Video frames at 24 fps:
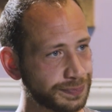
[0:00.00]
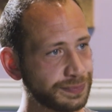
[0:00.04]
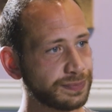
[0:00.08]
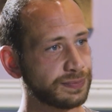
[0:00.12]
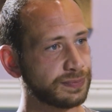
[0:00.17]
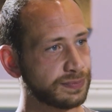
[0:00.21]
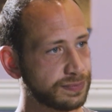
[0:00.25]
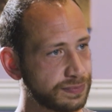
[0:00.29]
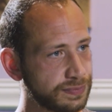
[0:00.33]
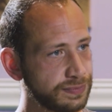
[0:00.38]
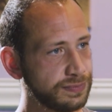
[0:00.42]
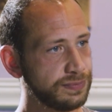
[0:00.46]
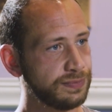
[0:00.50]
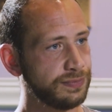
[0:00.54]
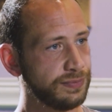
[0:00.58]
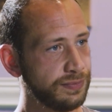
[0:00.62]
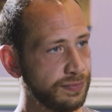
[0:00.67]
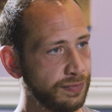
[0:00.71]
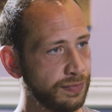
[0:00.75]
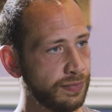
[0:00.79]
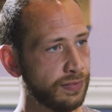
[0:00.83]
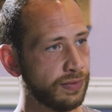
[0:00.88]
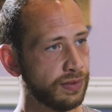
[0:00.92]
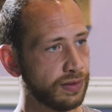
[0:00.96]
One,
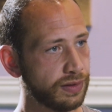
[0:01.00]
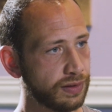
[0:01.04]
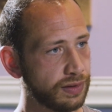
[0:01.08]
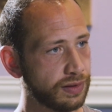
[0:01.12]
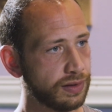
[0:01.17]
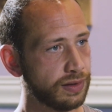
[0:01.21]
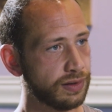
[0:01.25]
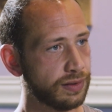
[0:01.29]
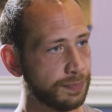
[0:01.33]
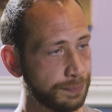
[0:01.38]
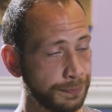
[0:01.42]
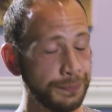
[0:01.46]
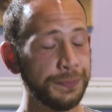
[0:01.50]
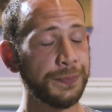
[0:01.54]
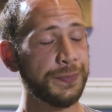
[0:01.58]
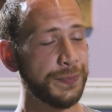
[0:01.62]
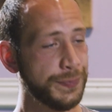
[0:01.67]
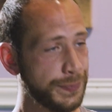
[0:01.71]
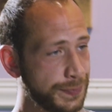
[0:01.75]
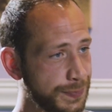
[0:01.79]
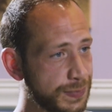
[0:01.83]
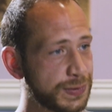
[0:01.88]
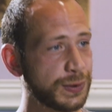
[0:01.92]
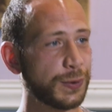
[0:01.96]
different
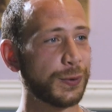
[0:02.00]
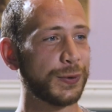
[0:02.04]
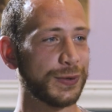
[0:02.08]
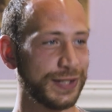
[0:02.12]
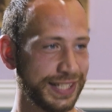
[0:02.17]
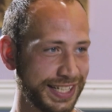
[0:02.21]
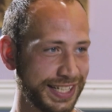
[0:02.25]
smells, right? And